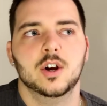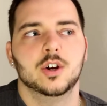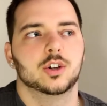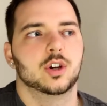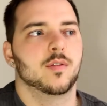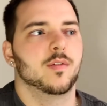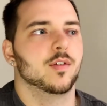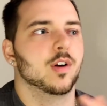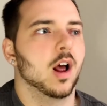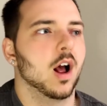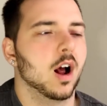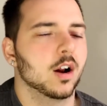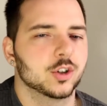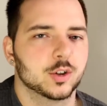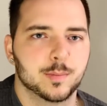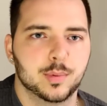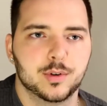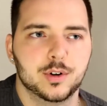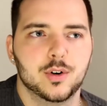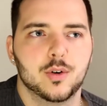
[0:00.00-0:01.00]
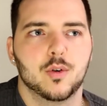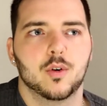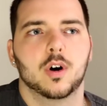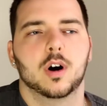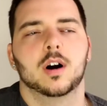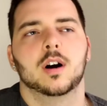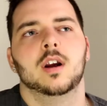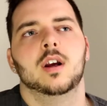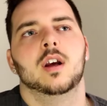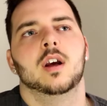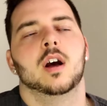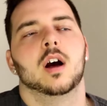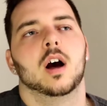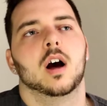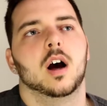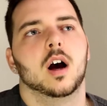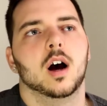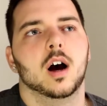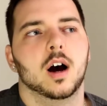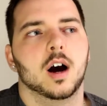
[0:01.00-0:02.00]
So if you're an entrepreneur,
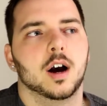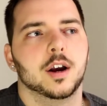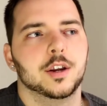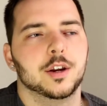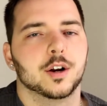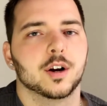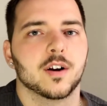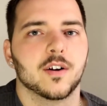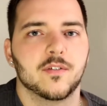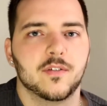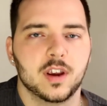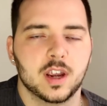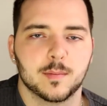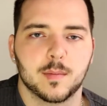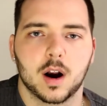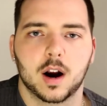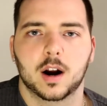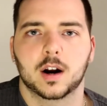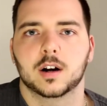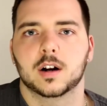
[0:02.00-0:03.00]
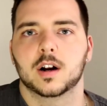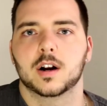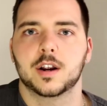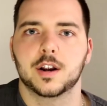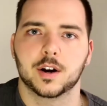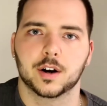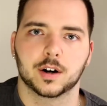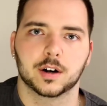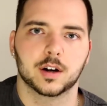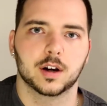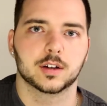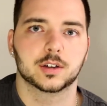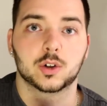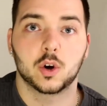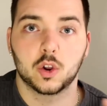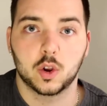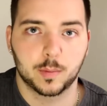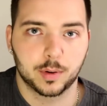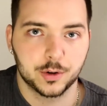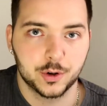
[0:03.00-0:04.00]
uh, you're an affiliate marketer, you're a
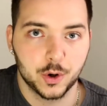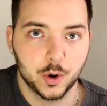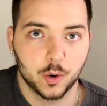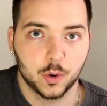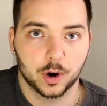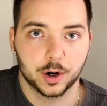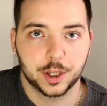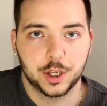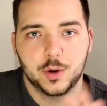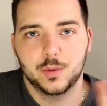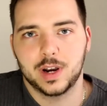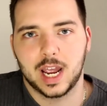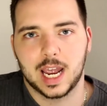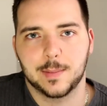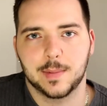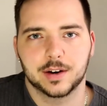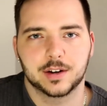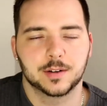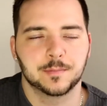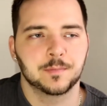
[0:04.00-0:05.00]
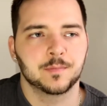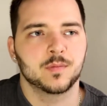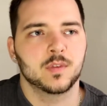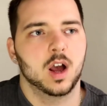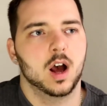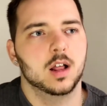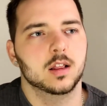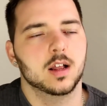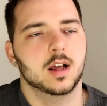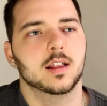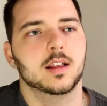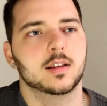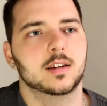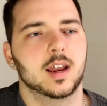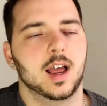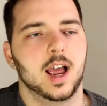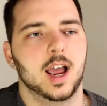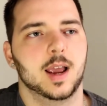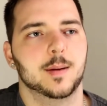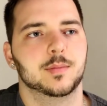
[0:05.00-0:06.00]
solopreneur, you name it, a lot of the
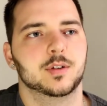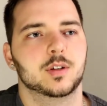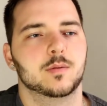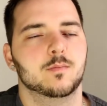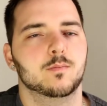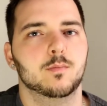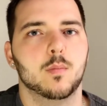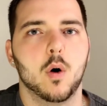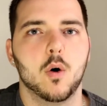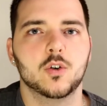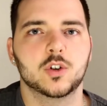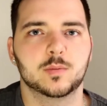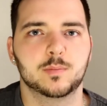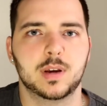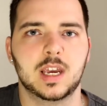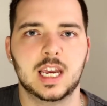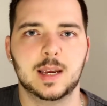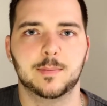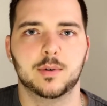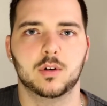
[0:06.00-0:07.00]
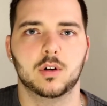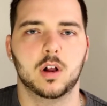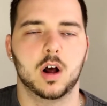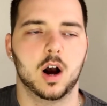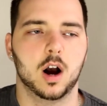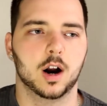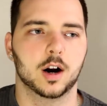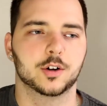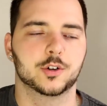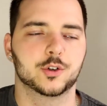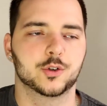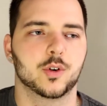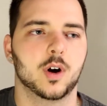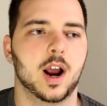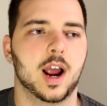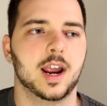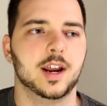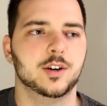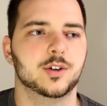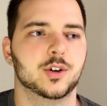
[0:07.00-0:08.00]
times most people are
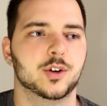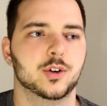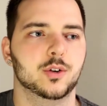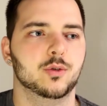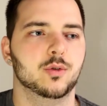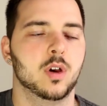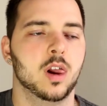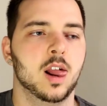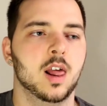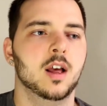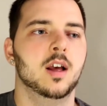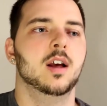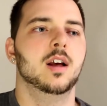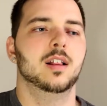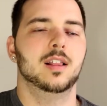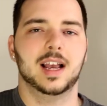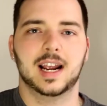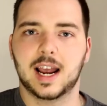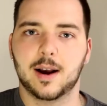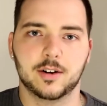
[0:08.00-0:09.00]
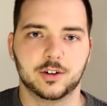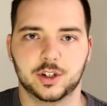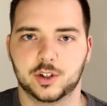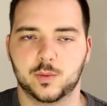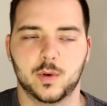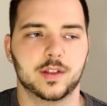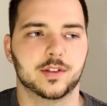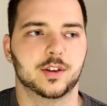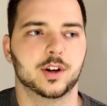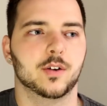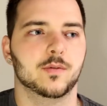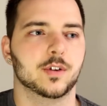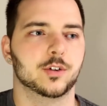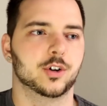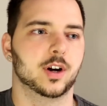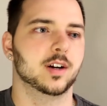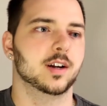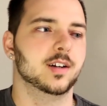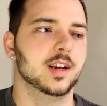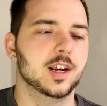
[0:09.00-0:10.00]
trying to, like I just went through, they're
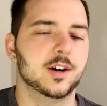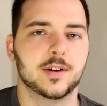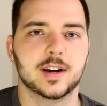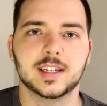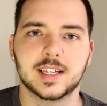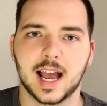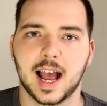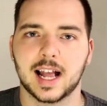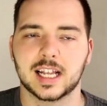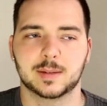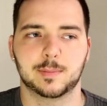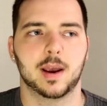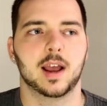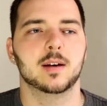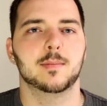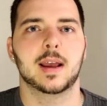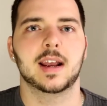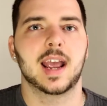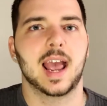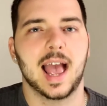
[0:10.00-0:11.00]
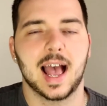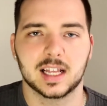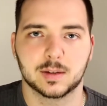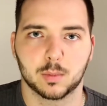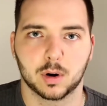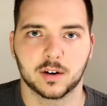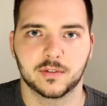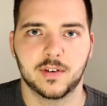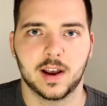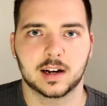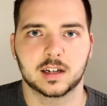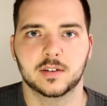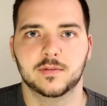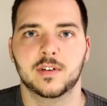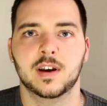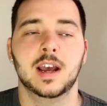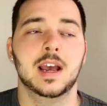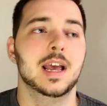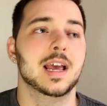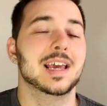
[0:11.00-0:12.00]
trying to decrease ad spend, make ads more
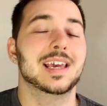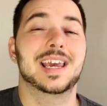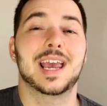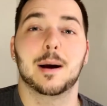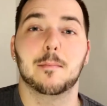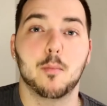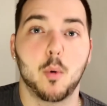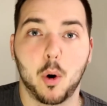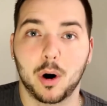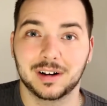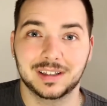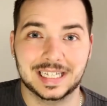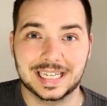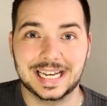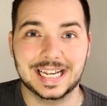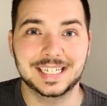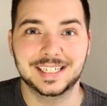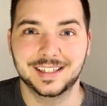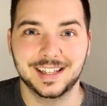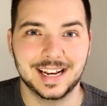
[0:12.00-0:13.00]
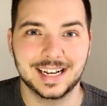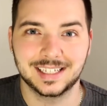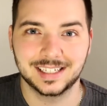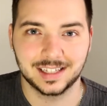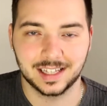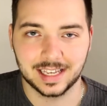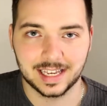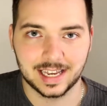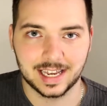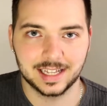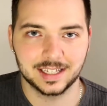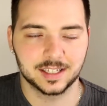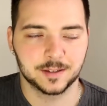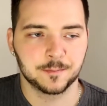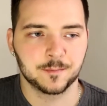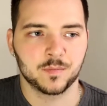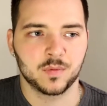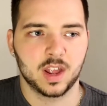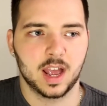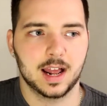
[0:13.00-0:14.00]
effective, get more leads, leads, leads.
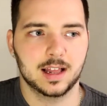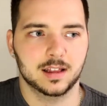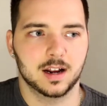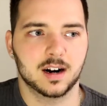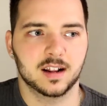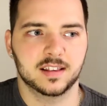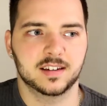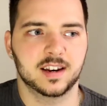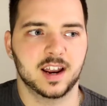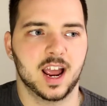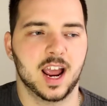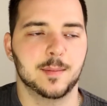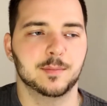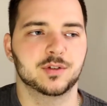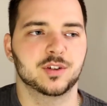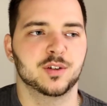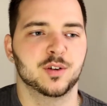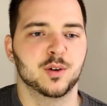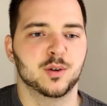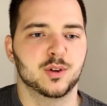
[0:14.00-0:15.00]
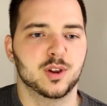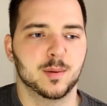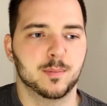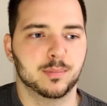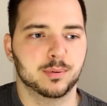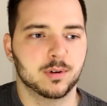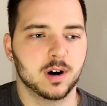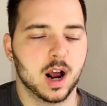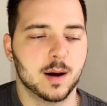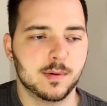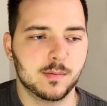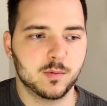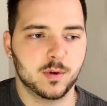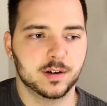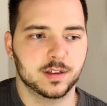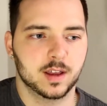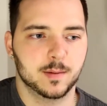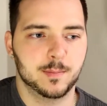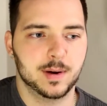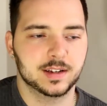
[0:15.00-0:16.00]
And a lot of the times the problem
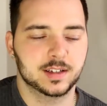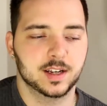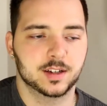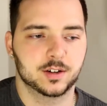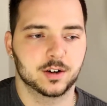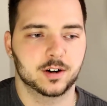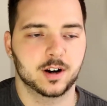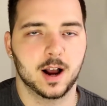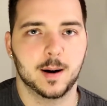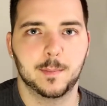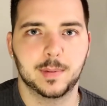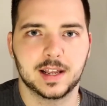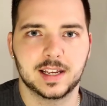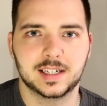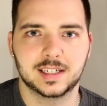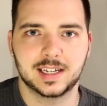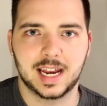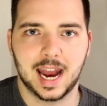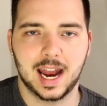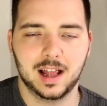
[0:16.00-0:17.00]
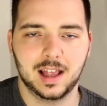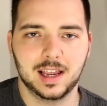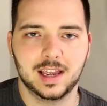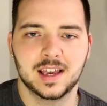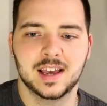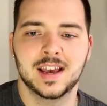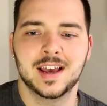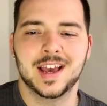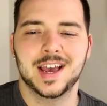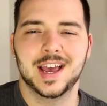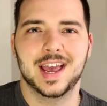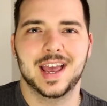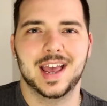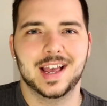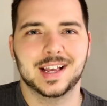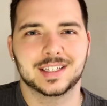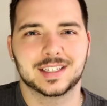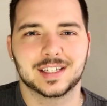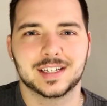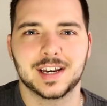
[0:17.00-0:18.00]
with a business or company scaling
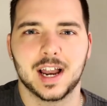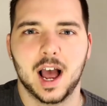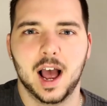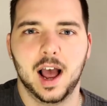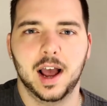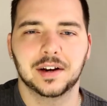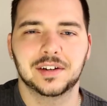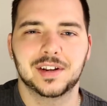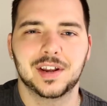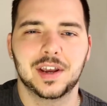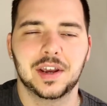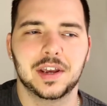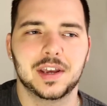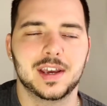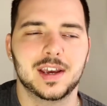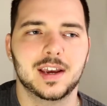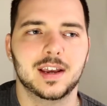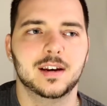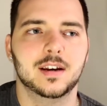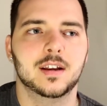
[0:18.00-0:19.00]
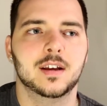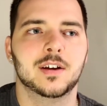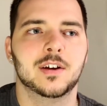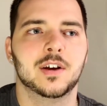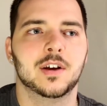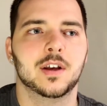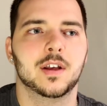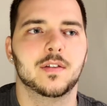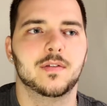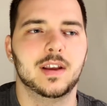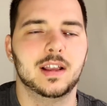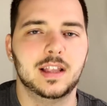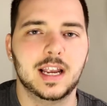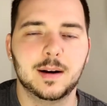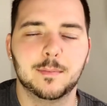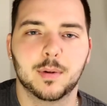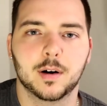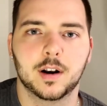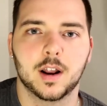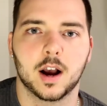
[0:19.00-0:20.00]
is not in the
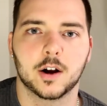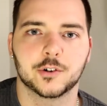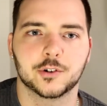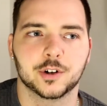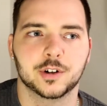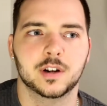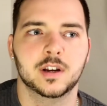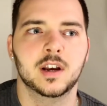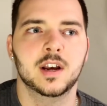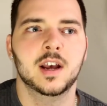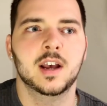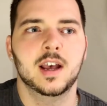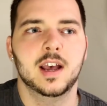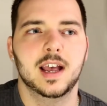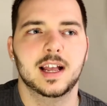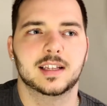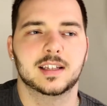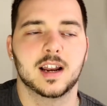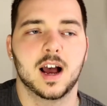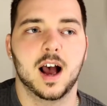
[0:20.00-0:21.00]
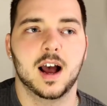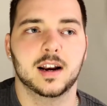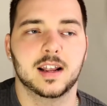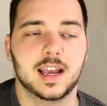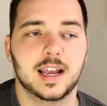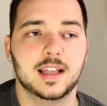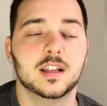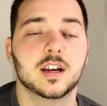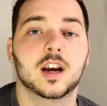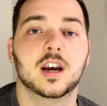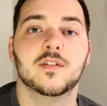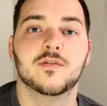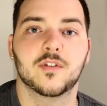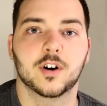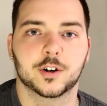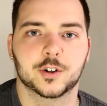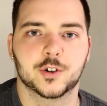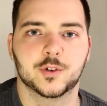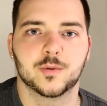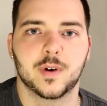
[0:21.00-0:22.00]
lead production. It's not in the
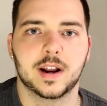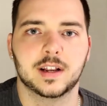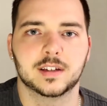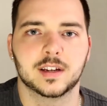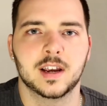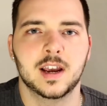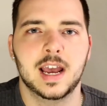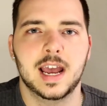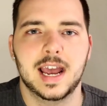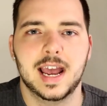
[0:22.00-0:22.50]
conversion rates.